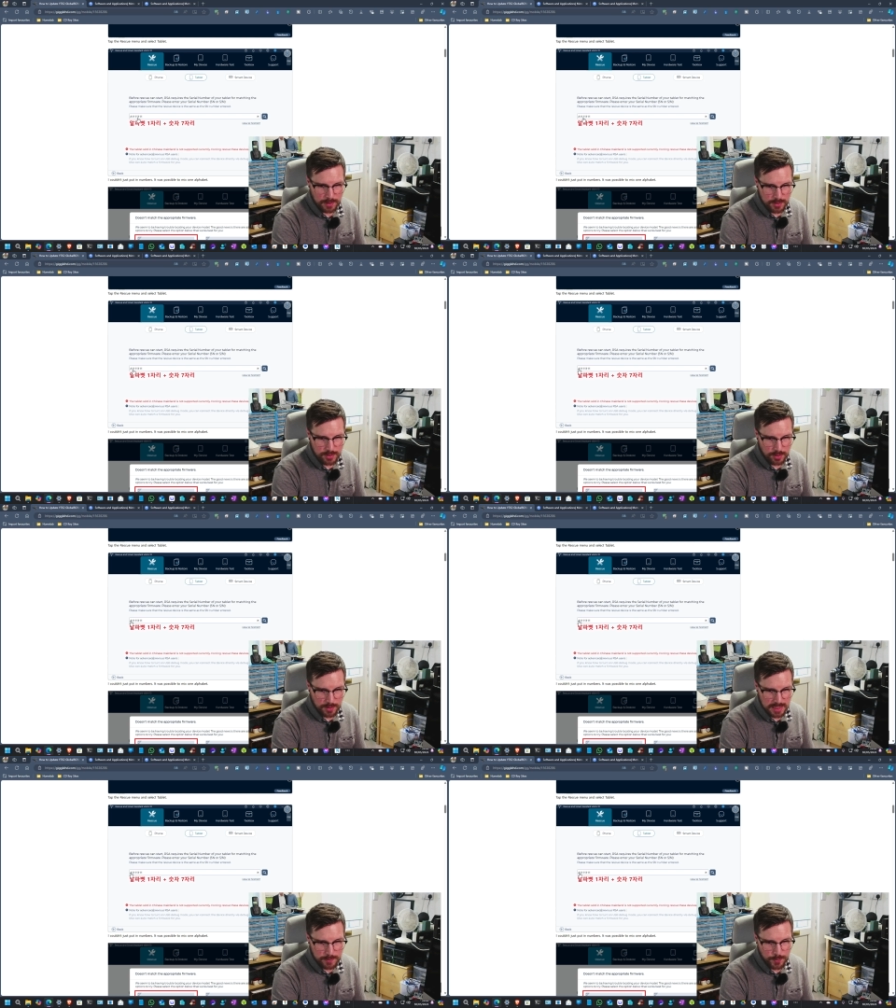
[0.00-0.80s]
So
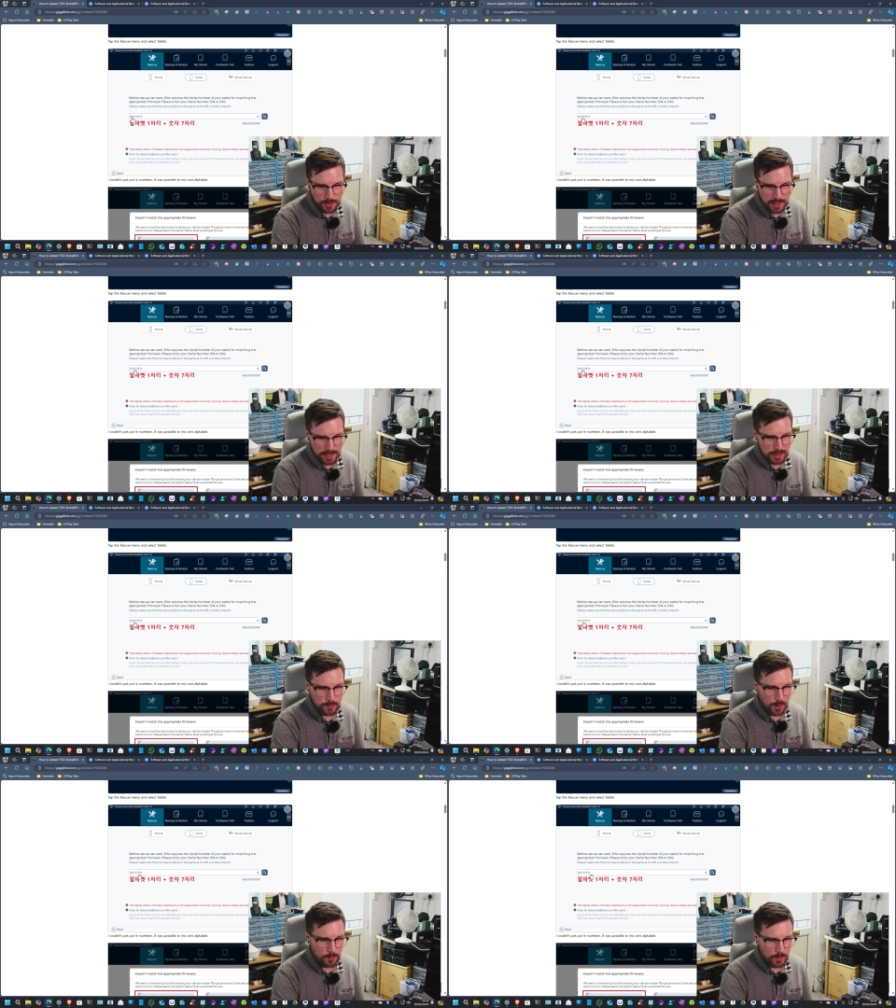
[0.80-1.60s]
he's put
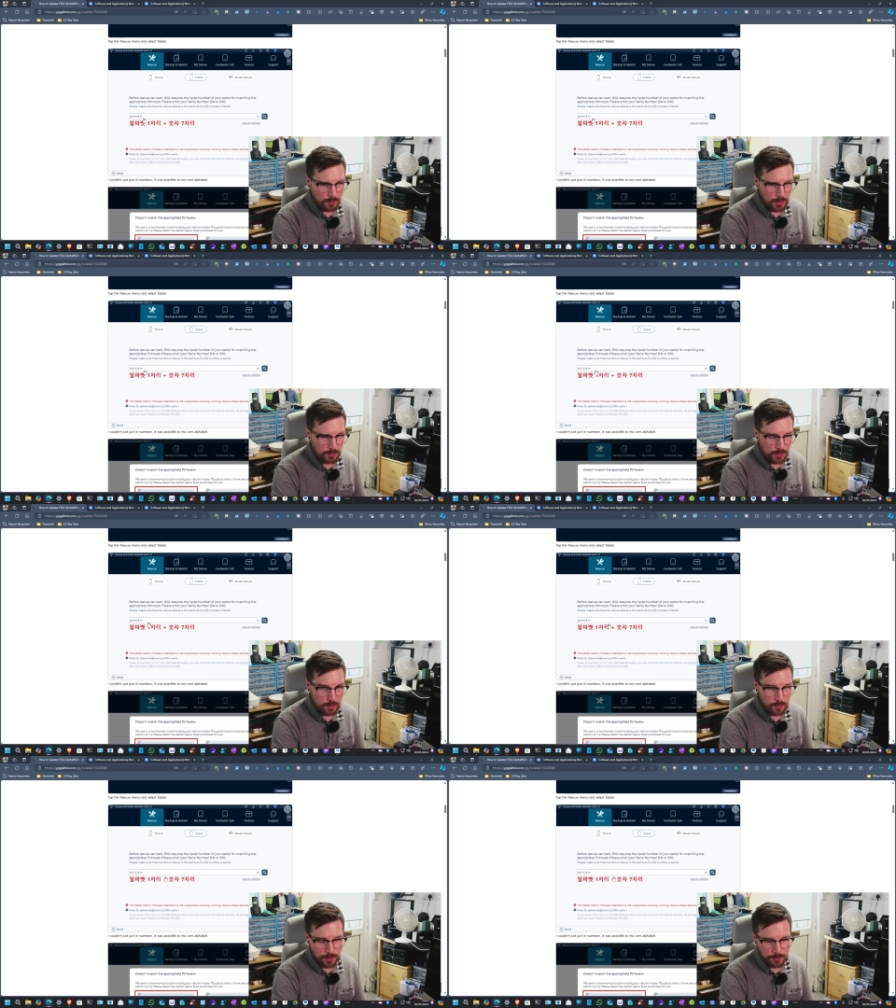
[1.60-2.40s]

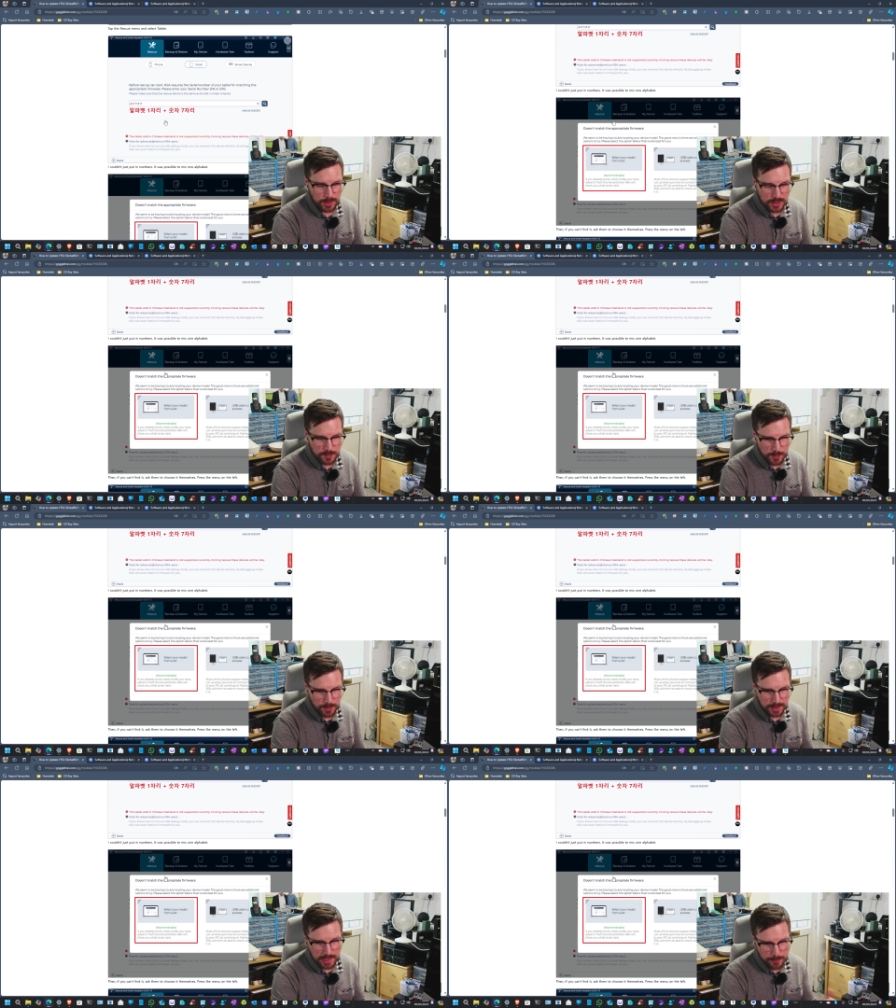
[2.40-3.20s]
A11111 because we want
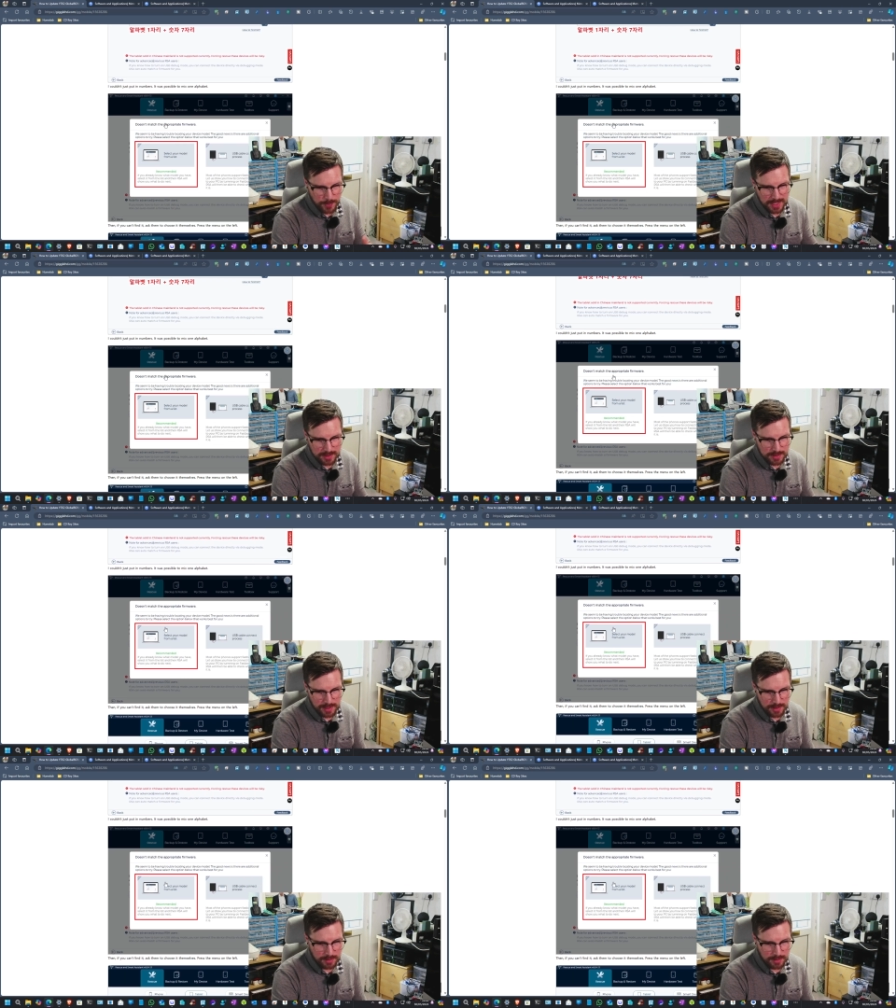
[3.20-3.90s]
to get past that